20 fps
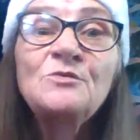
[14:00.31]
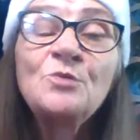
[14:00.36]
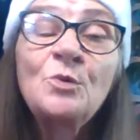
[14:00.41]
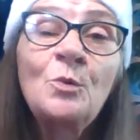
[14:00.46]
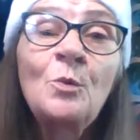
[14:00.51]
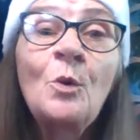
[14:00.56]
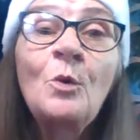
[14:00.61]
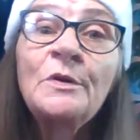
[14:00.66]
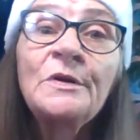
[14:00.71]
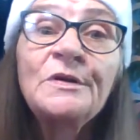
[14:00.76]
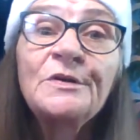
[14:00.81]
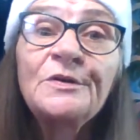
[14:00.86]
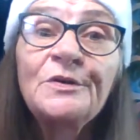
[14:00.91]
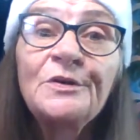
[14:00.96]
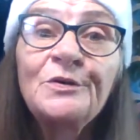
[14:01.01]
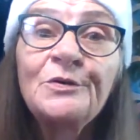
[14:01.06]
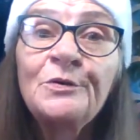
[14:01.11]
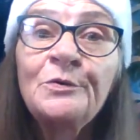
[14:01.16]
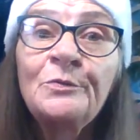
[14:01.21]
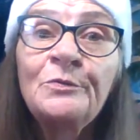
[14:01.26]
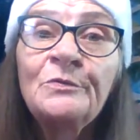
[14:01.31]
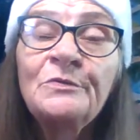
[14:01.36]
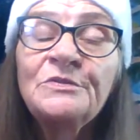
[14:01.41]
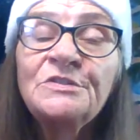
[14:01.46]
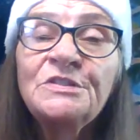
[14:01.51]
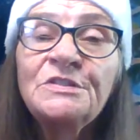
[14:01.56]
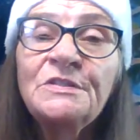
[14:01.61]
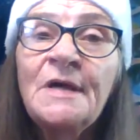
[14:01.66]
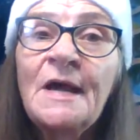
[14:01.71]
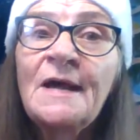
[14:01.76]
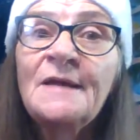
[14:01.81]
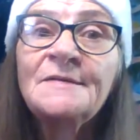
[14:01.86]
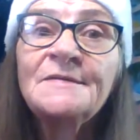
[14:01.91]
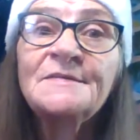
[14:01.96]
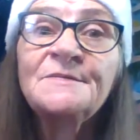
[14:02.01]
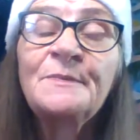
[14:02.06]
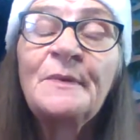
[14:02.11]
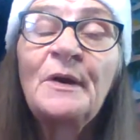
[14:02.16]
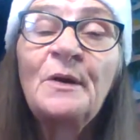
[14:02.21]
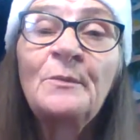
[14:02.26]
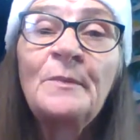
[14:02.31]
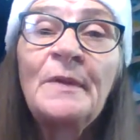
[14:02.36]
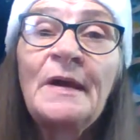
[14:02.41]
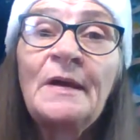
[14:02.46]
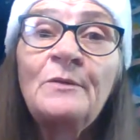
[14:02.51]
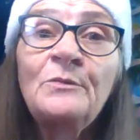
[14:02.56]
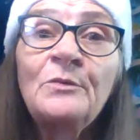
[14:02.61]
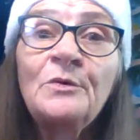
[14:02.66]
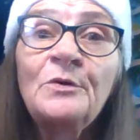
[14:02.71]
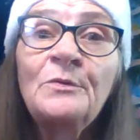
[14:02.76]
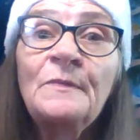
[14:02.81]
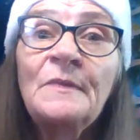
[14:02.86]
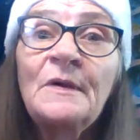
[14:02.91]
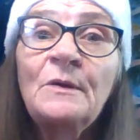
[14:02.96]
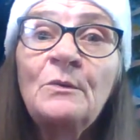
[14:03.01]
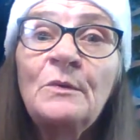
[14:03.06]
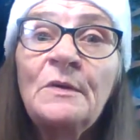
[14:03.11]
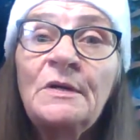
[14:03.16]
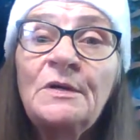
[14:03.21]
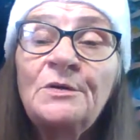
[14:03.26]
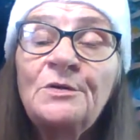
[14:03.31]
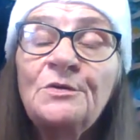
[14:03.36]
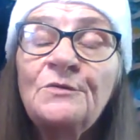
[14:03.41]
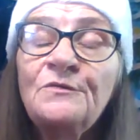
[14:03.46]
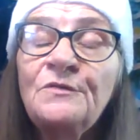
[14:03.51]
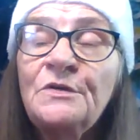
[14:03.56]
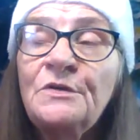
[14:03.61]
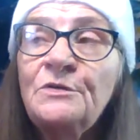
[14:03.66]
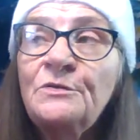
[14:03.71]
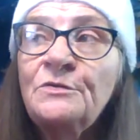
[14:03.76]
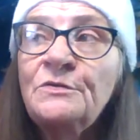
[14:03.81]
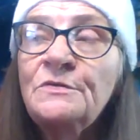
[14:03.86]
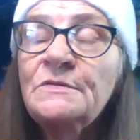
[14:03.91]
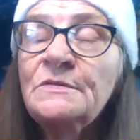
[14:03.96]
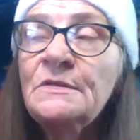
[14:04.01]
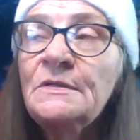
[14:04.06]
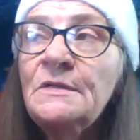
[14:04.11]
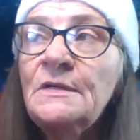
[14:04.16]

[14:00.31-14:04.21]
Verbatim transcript: we wanted to she had a spare bedroom that we could have used